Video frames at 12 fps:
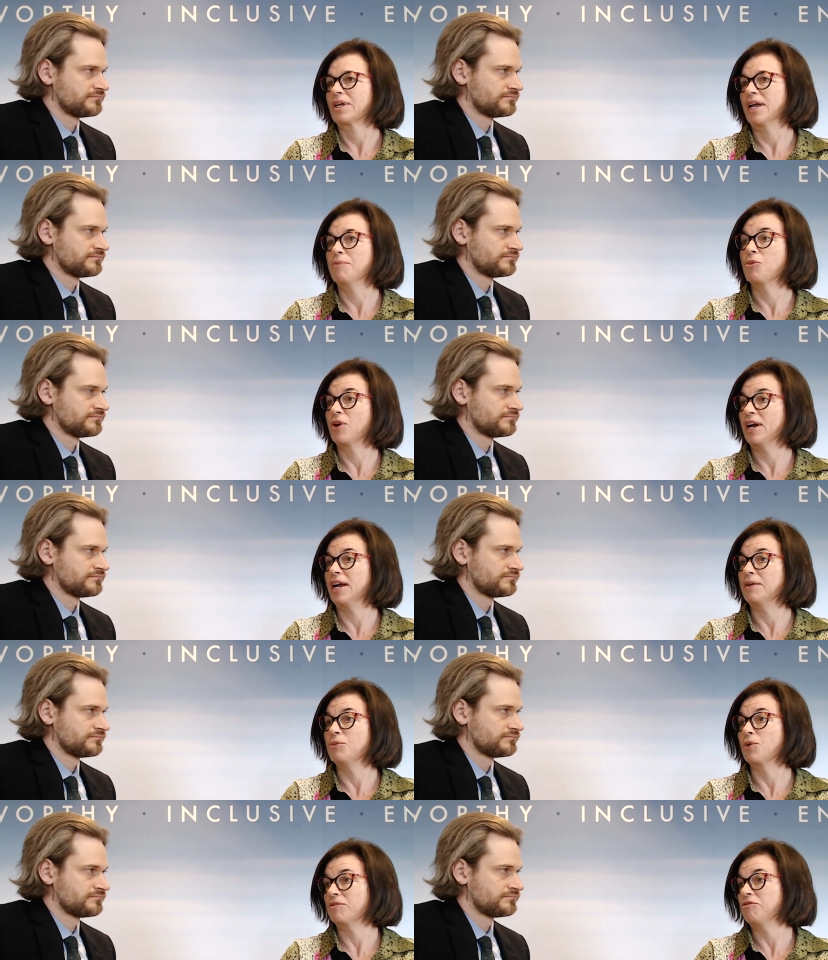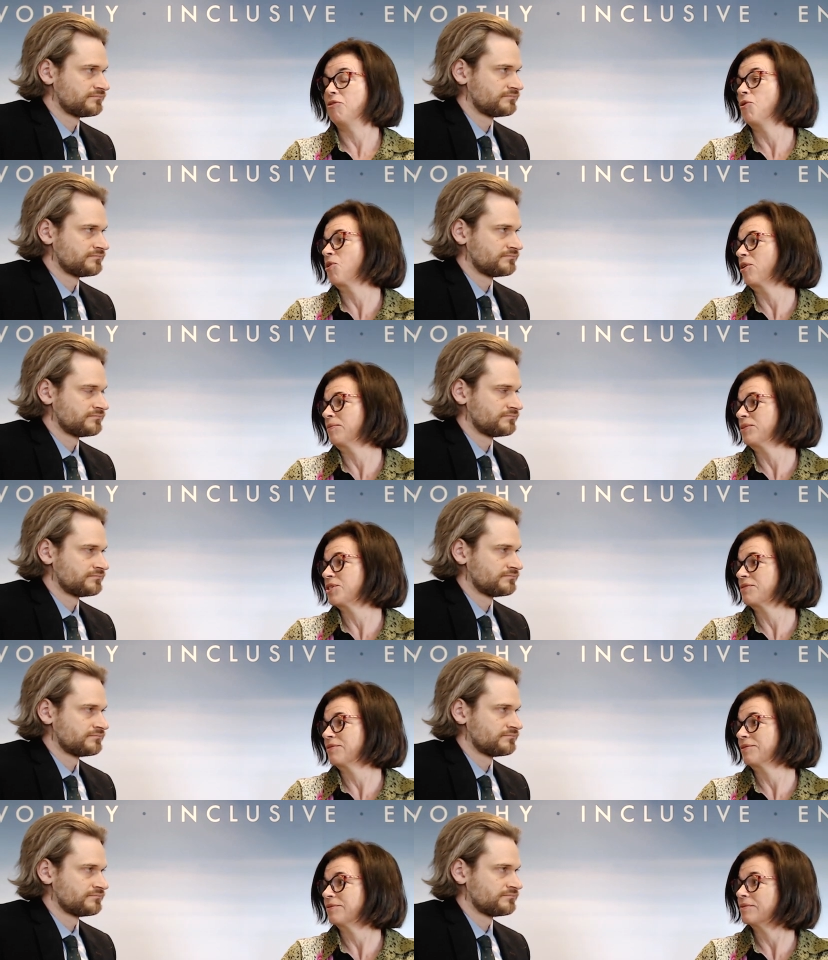Speaker 1: and more and more informed
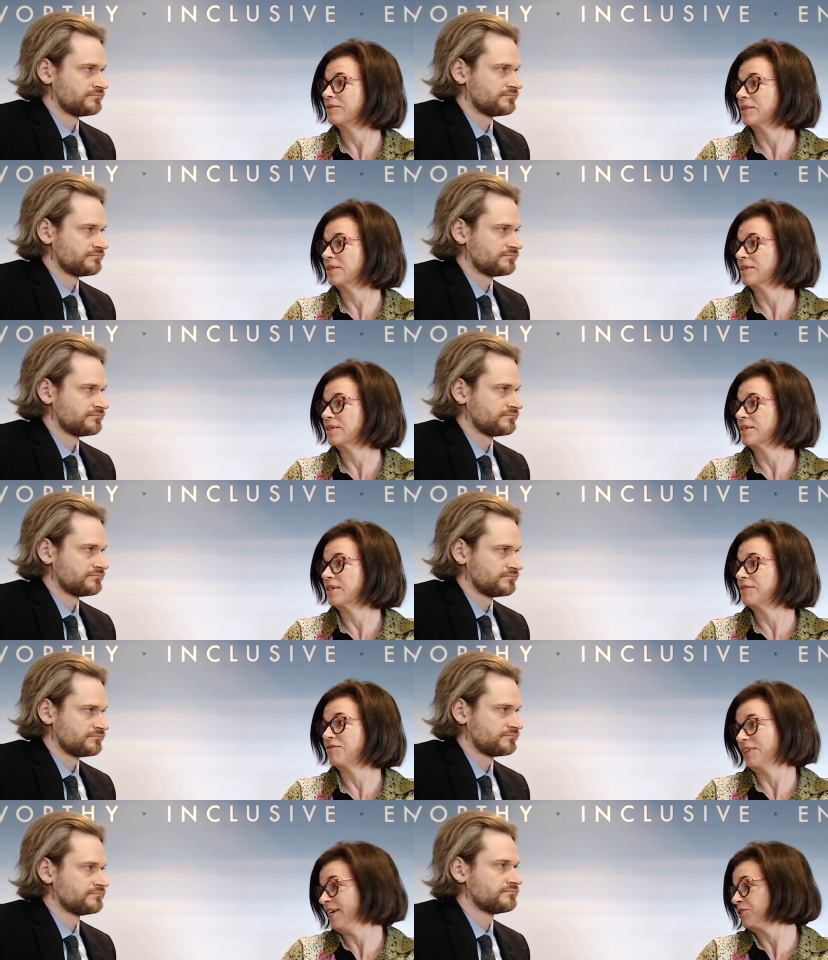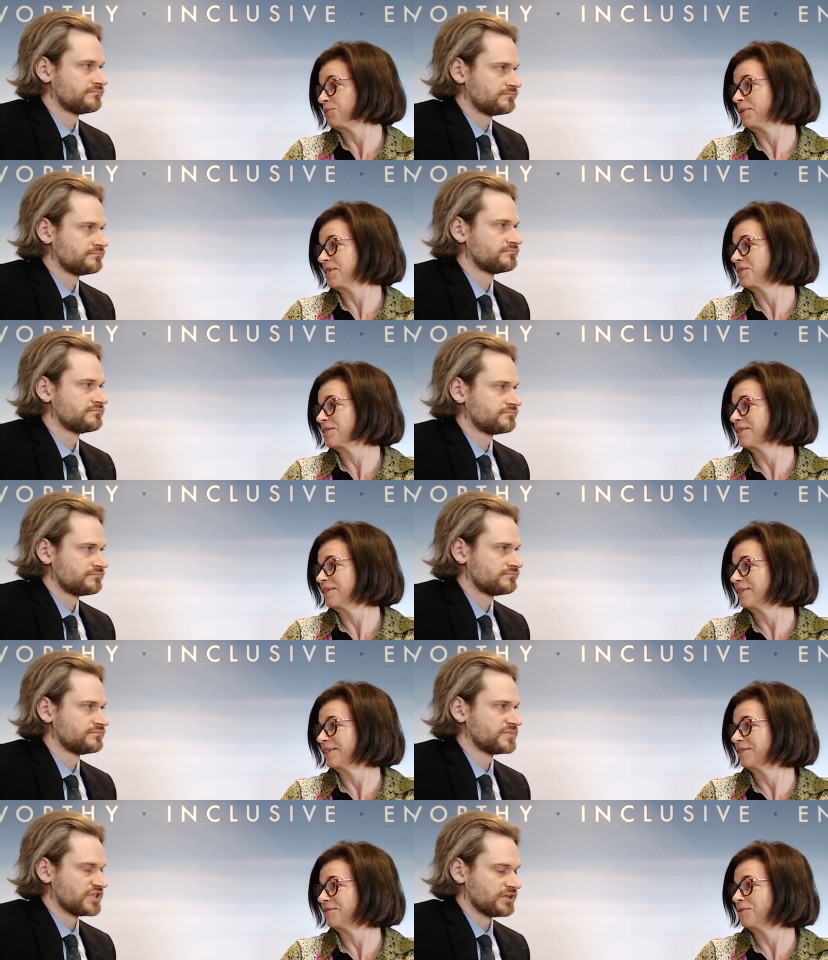philanthropists,
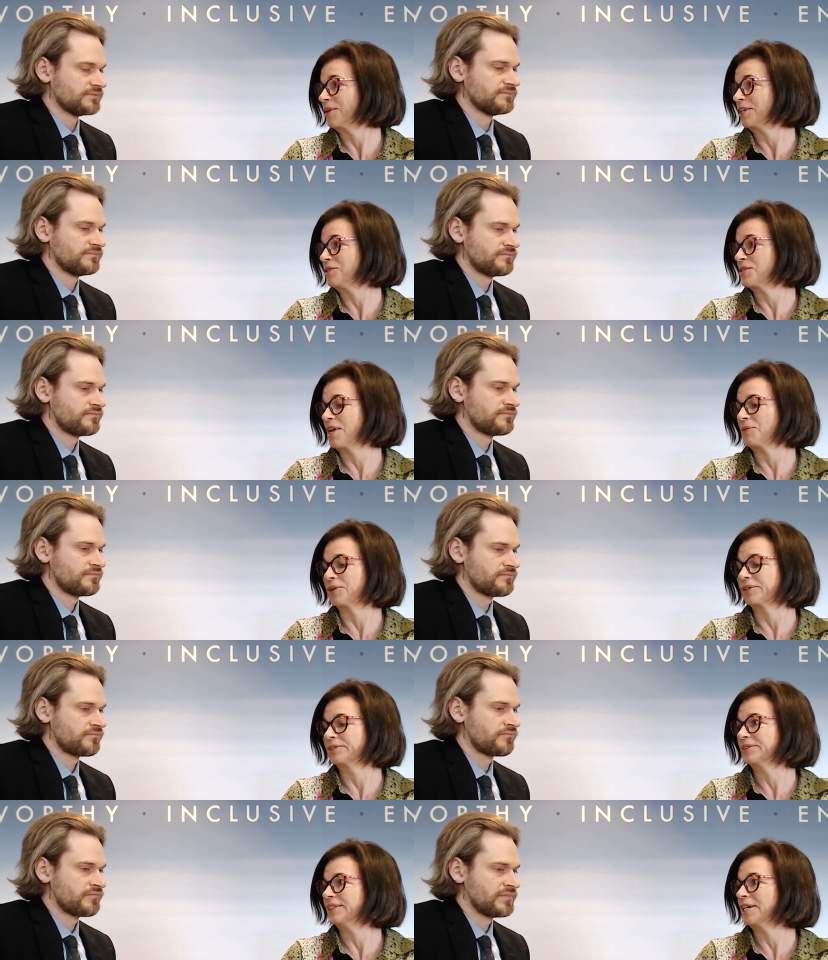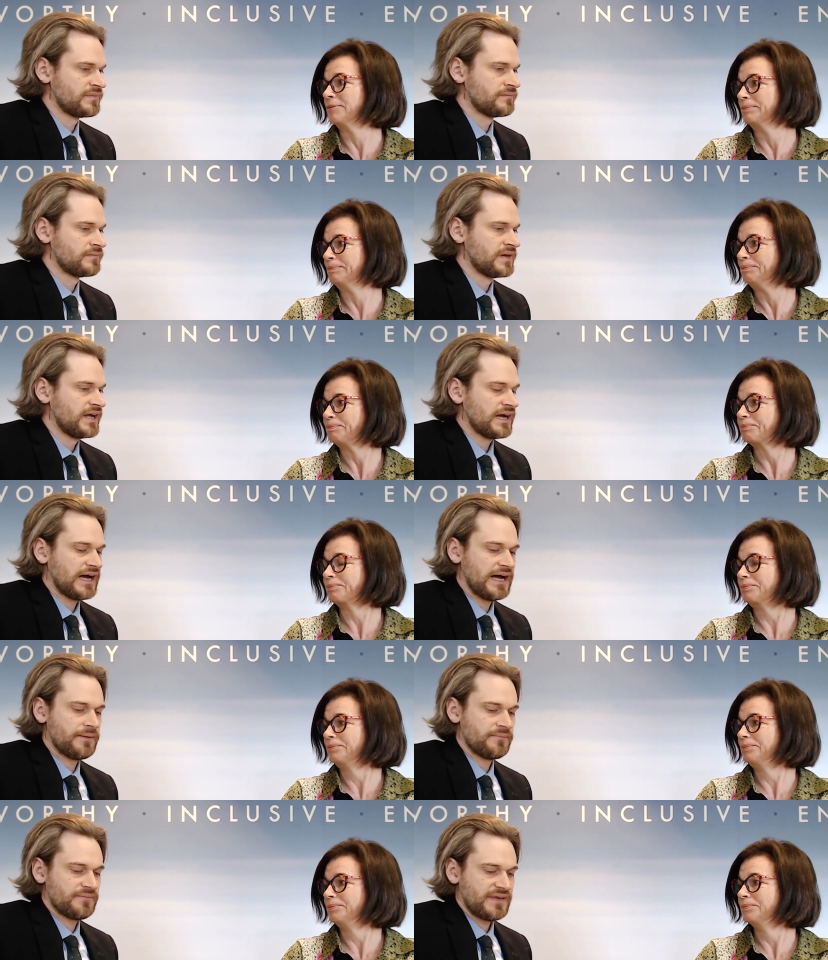if sure. you want to use that word. Yeah.
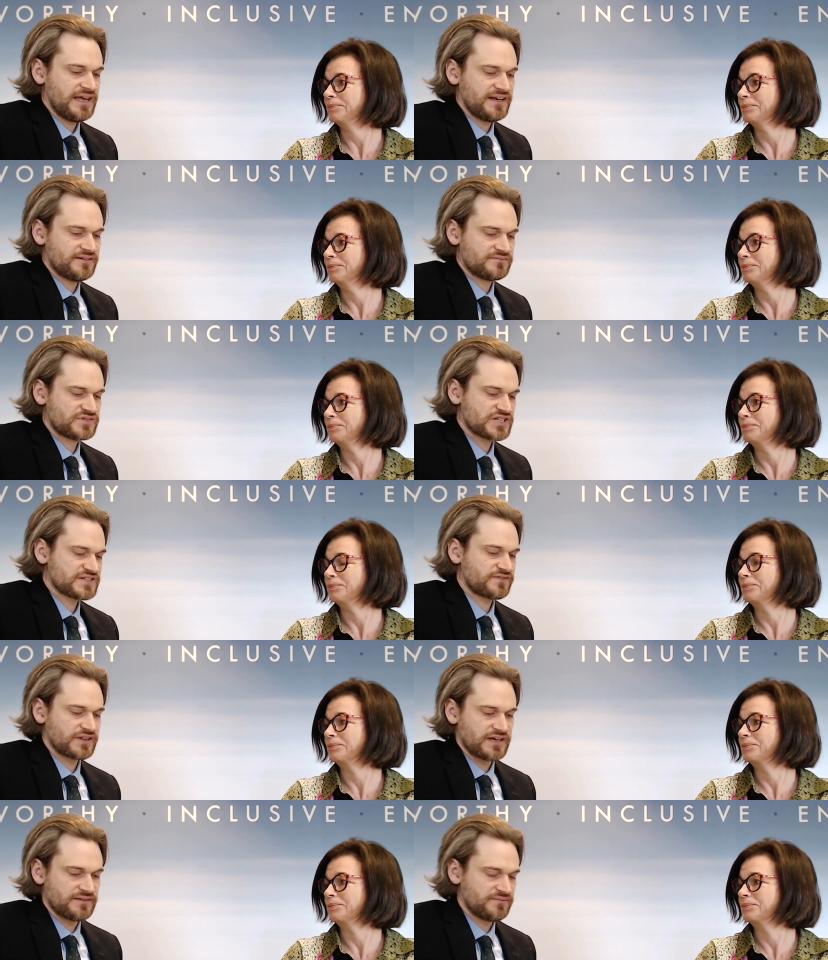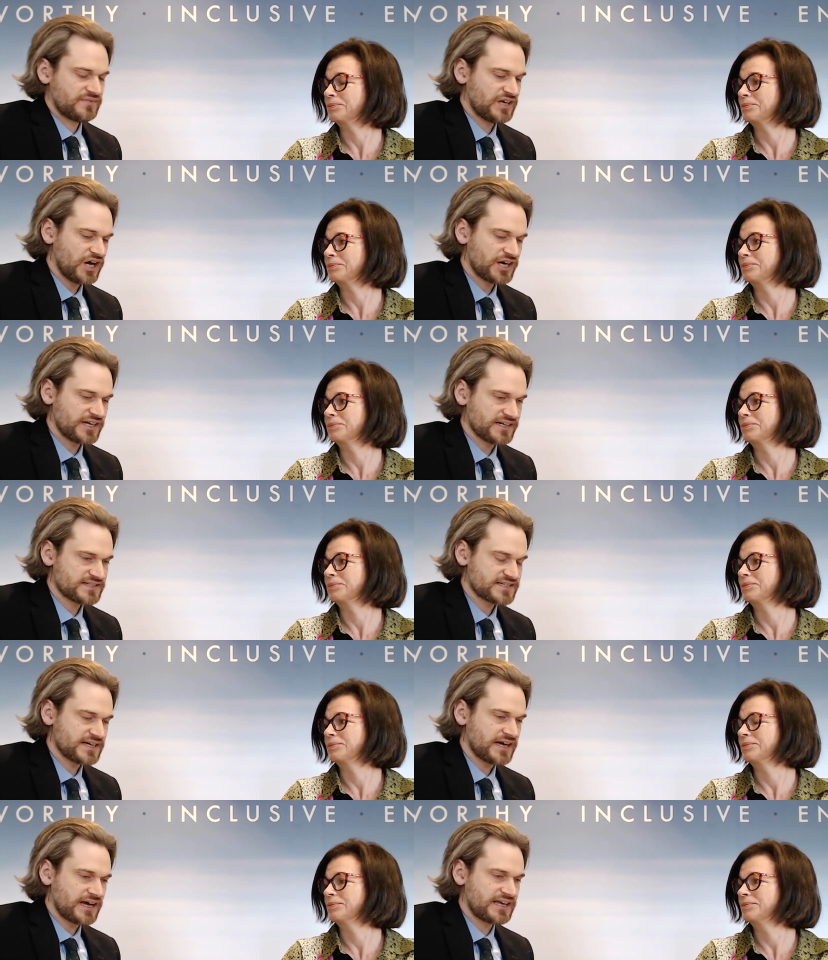
Speaker 2: Um, and just for the the audience,
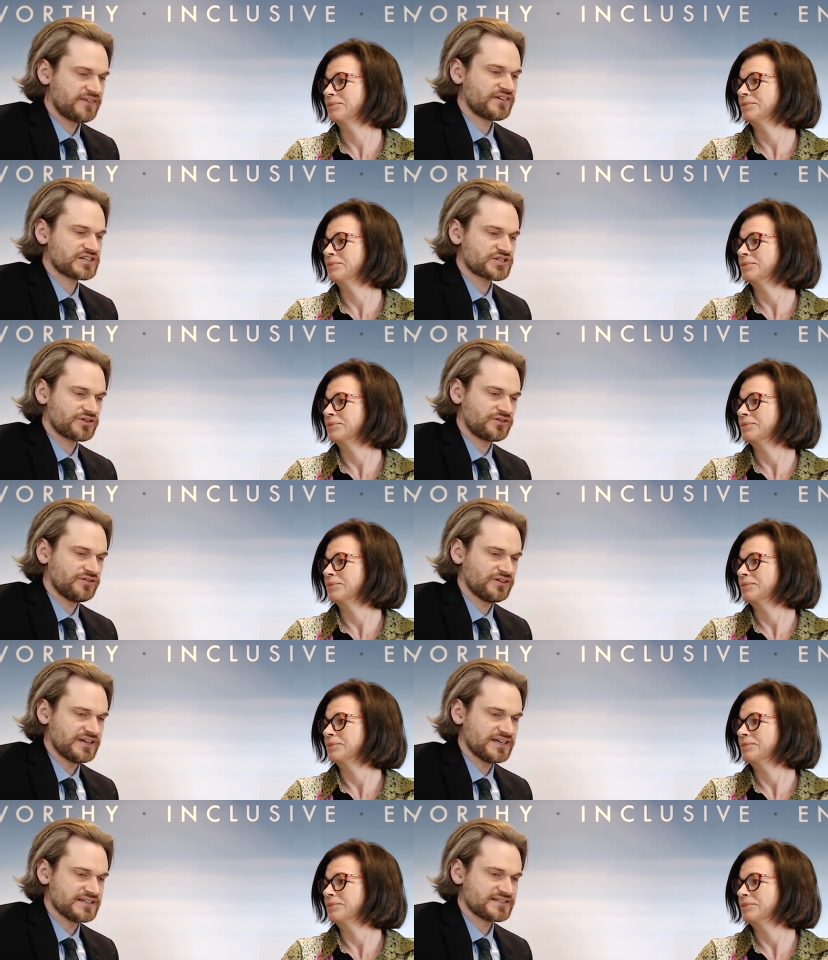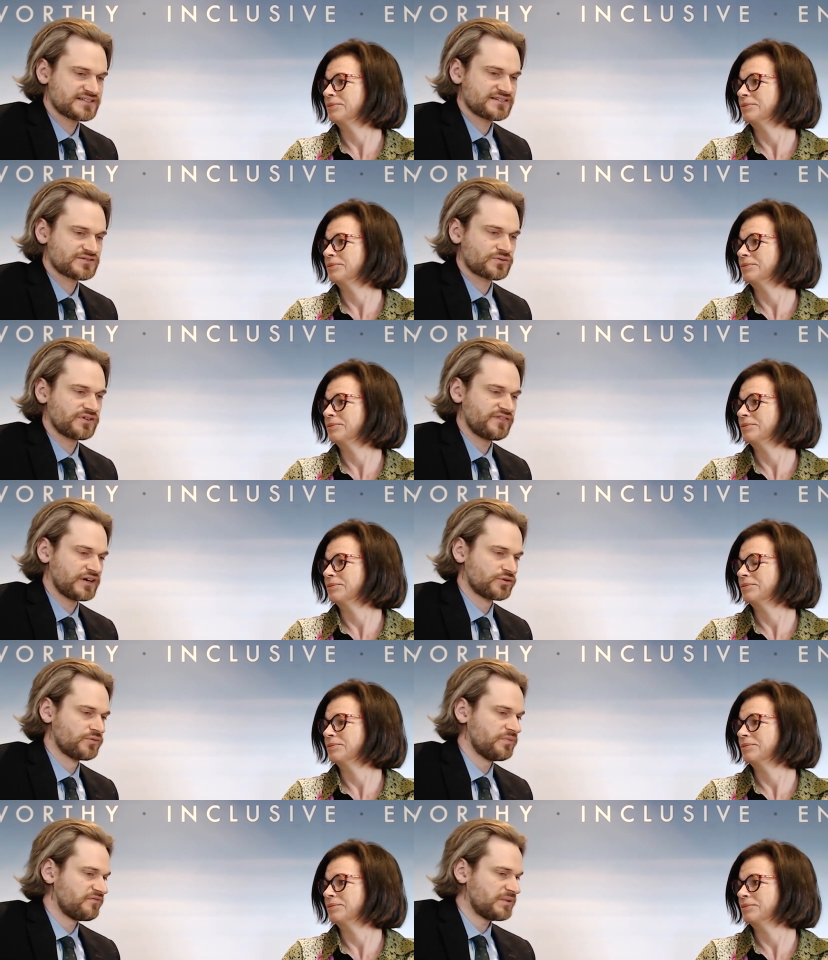uh, a giving circle is sort of a
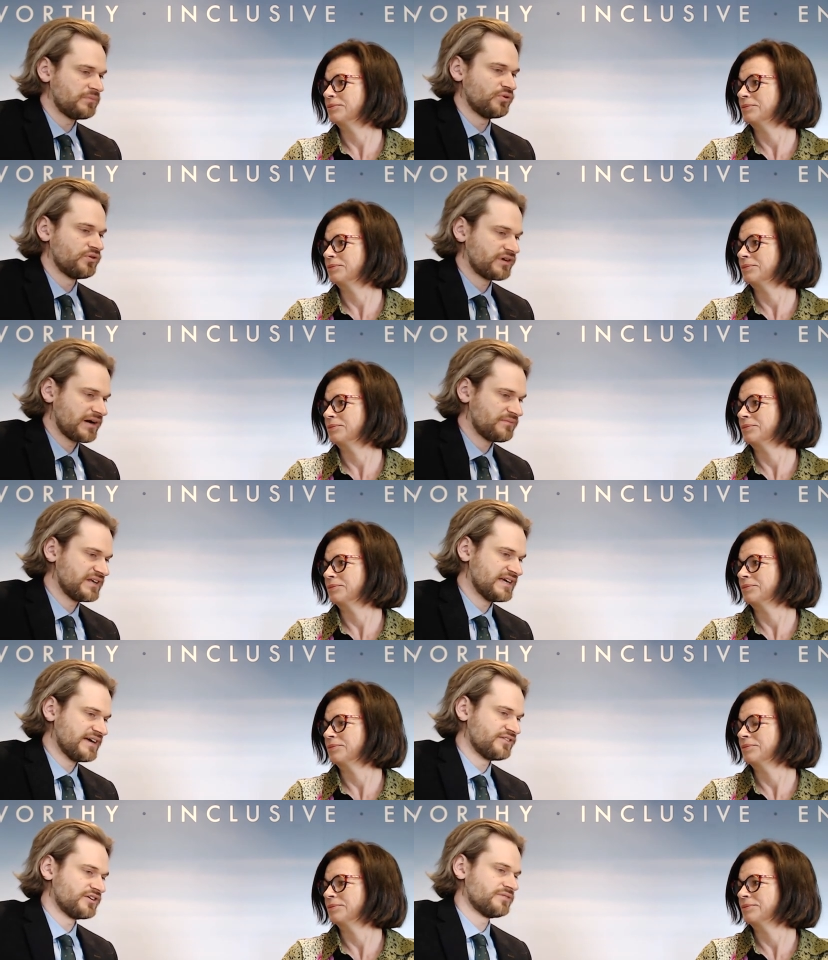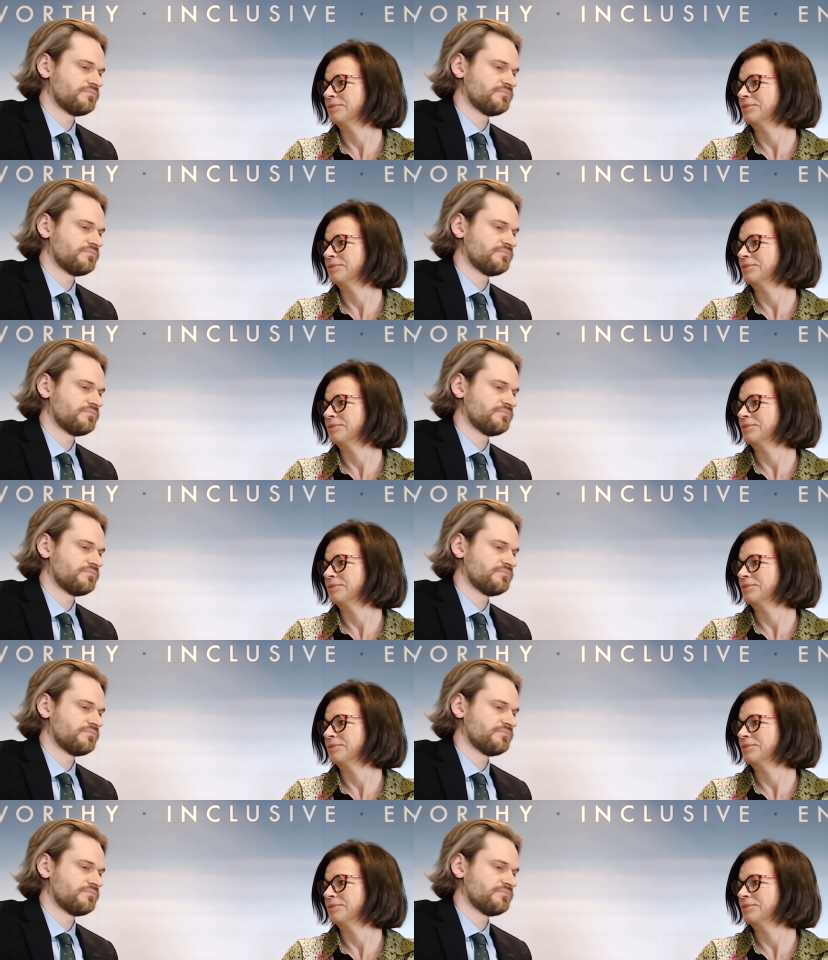group of people who come together,